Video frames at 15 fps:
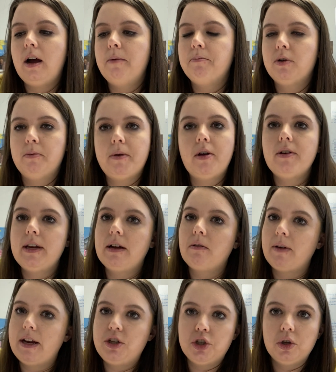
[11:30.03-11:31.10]
promoting
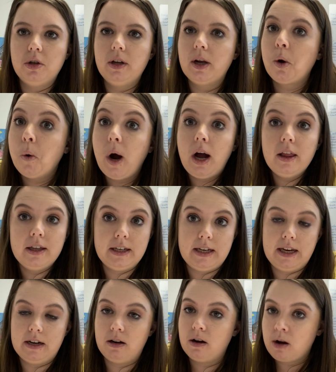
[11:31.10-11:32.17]
racial
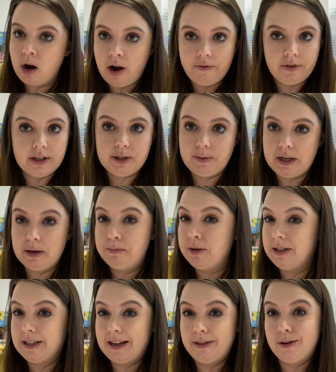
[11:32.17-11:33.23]
equality in our conference, we could
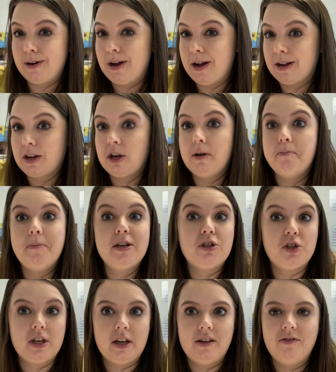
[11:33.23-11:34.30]
put together a
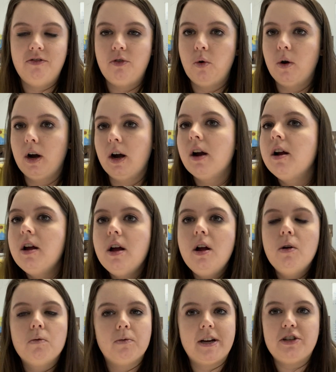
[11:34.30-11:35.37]
commission for
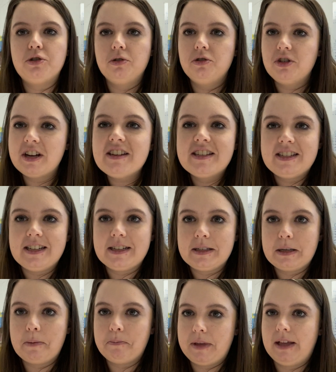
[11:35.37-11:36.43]
racial justice,
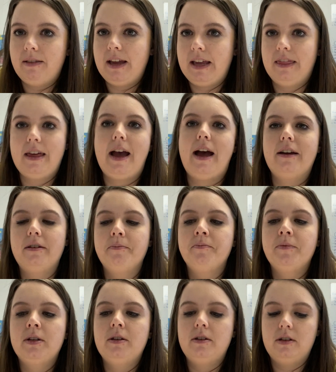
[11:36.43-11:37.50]
something like that.
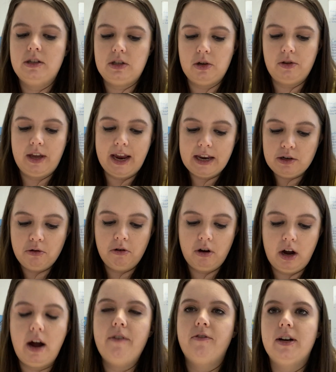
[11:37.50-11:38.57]
So the annual
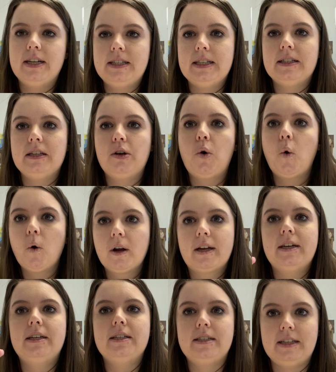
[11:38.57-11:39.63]
conference is an
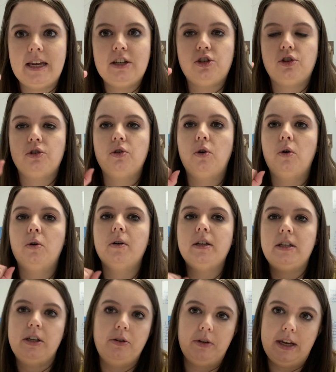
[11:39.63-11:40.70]
organizational
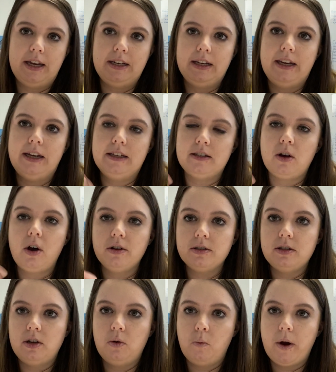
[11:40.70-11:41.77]
unit. It is
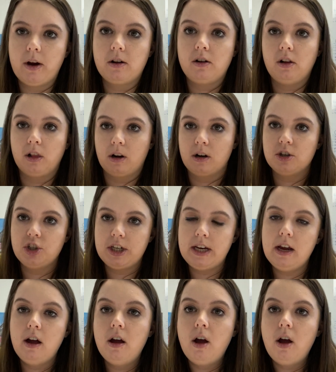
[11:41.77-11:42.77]
also where clergy